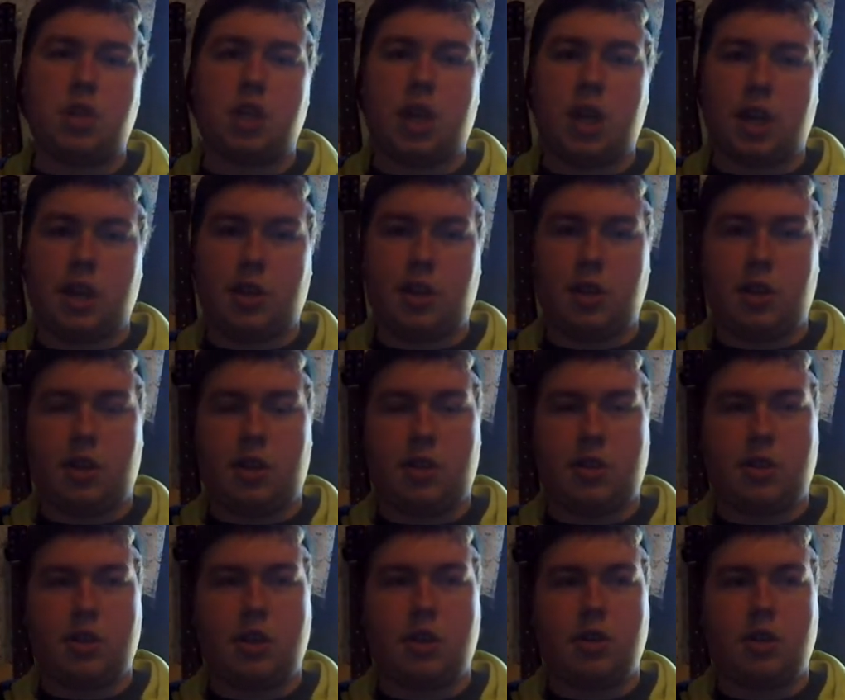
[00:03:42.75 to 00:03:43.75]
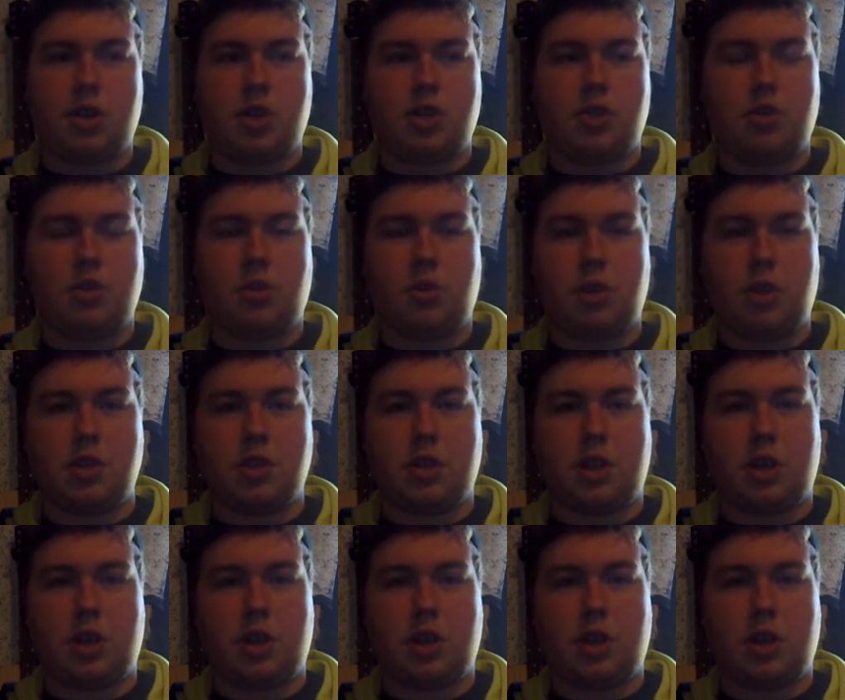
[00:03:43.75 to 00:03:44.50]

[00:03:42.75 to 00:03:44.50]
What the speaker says: highlight Derek's struggle with his